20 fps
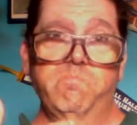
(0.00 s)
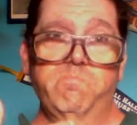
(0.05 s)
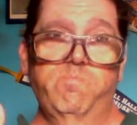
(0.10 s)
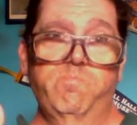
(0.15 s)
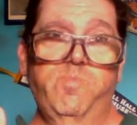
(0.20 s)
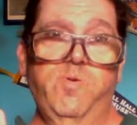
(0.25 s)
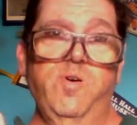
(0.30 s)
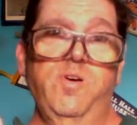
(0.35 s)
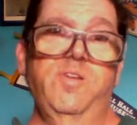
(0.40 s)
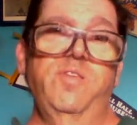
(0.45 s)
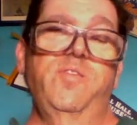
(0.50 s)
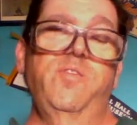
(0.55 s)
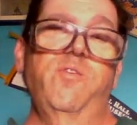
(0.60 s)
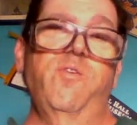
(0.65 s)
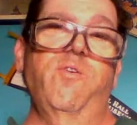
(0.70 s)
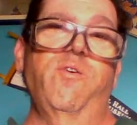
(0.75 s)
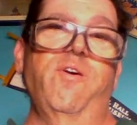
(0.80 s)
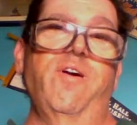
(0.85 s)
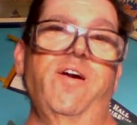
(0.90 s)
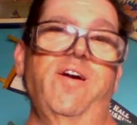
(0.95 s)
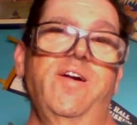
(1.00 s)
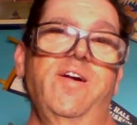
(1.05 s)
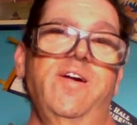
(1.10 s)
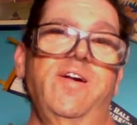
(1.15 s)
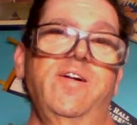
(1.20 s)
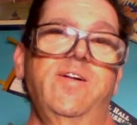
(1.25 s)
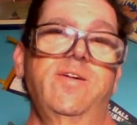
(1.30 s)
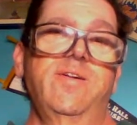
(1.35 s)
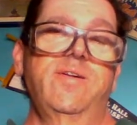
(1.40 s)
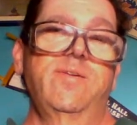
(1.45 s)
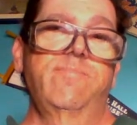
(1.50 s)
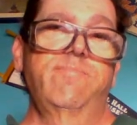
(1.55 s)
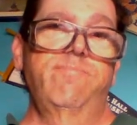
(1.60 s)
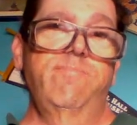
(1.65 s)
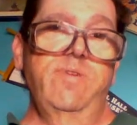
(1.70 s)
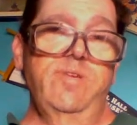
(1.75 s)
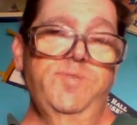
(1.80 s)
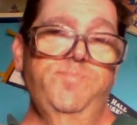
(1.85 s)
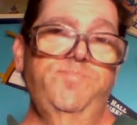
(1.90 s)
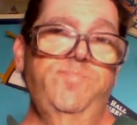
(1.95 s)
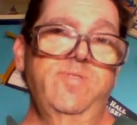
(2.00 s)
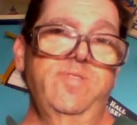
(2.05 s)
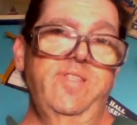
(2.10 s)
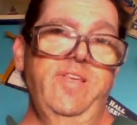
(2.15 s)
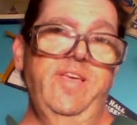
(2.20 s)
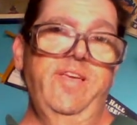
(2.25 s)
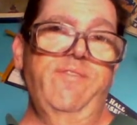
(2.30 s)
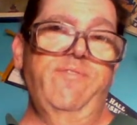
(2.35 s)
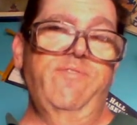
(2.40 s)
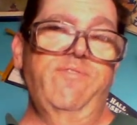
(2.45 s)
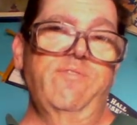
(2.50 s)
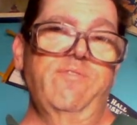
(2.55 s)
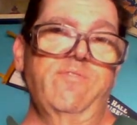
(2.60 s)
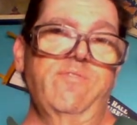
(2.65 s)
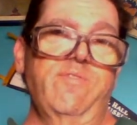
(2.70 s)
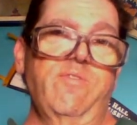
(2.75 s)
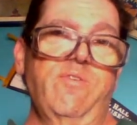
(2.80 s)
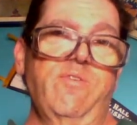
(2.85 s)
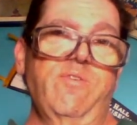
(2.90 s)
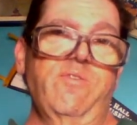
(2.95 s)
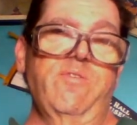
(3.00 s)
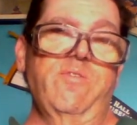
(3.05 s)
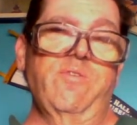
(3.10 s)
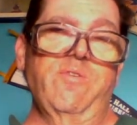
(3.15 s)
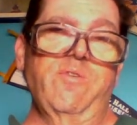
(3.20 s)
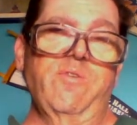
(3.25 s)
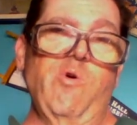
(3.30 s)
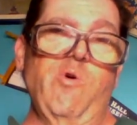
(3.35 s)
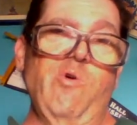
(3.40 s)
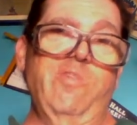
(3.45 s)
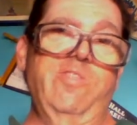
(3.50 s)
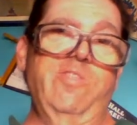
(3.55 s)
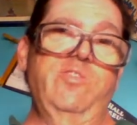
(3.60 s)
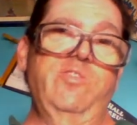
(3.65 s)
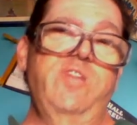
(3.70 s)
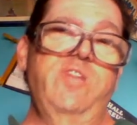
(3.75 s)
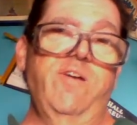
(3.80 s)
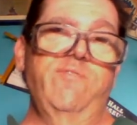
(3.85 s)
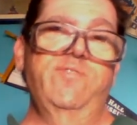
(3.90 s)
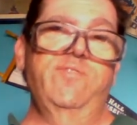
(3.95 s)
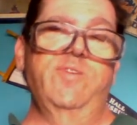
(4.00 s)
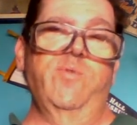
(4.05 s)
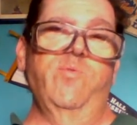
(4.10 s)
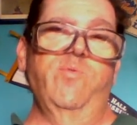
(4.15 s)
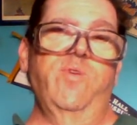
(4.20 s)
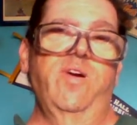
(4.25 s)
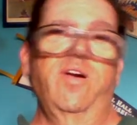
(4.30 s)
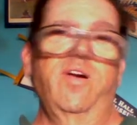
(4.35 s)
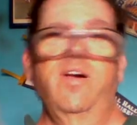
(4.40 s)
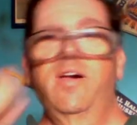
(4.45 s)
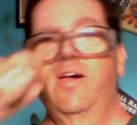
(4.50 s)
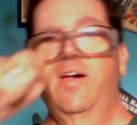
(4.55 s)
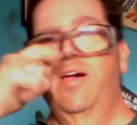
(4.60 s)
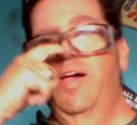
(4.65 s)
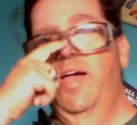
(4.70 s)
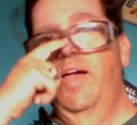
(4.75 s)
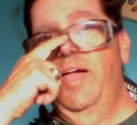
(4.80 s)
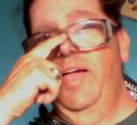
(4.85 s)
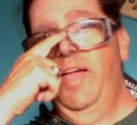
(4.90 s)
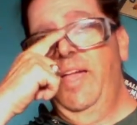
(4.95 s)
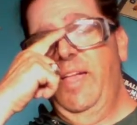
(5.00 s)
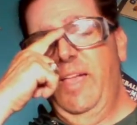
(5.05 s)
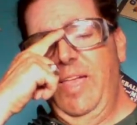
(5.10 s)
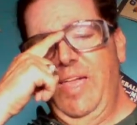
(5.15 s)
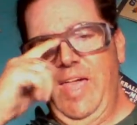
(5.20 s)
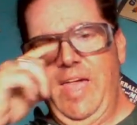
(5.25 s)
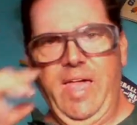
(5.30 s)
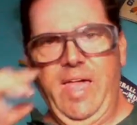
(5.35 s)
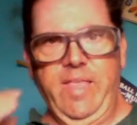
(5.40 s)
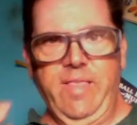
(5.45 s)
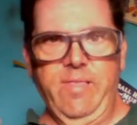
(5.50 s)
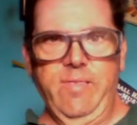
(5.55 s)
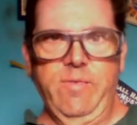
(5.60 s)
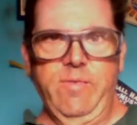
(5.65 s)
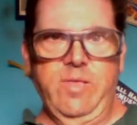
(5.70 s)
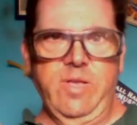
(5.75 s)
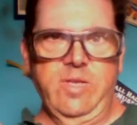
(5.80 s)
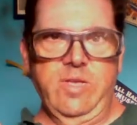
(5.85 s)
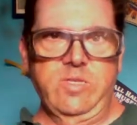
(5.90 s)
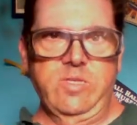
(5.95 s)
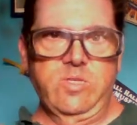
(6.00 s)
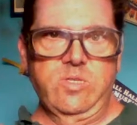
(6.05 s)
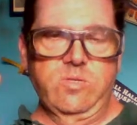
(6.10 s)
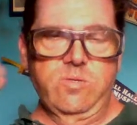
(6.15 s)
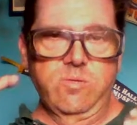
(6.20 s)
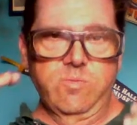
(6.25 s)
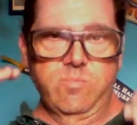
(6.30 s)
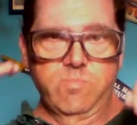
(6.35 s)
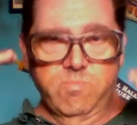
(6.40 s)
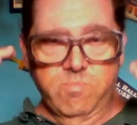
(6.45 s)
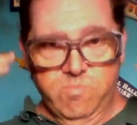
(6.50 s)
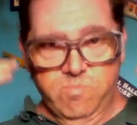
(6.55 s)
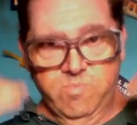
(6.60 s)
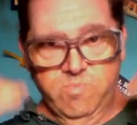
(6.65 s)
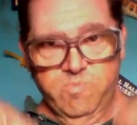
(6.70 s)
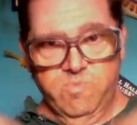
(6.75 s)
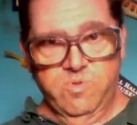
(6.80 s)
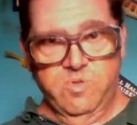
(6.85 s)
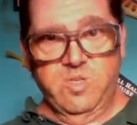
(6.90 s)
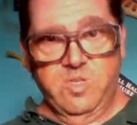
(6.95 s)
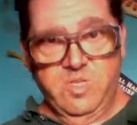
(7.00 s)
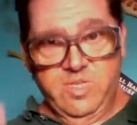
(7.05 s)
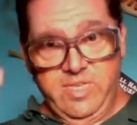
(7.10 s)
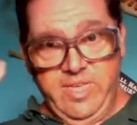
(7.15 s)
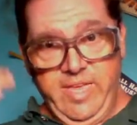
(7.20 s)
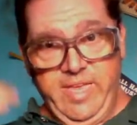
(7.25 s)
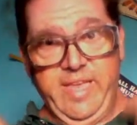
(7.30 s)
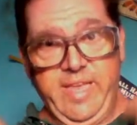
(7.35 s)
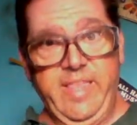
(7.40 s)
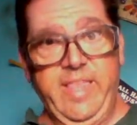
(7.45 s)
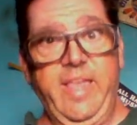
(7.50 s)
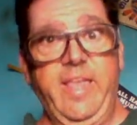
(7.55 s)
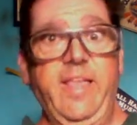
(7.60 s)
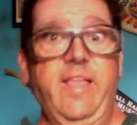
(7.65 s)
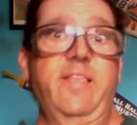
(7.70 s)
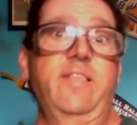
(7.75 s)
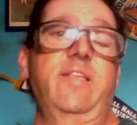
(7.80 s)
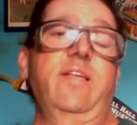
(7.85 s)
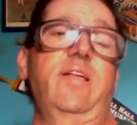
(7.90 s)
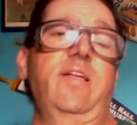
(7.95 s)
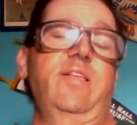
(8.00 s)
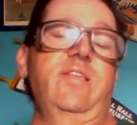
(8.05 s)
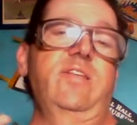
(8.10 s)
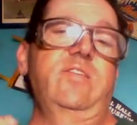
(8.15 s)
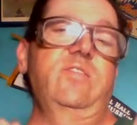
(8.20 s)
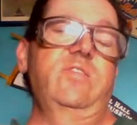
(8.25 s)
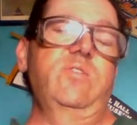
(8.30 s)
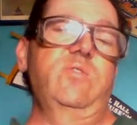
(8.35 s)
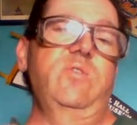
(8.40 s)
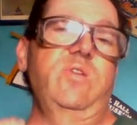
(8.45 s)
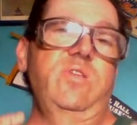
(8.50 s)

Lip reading: put your misbelief on the shelf somewhere and just sink it in and just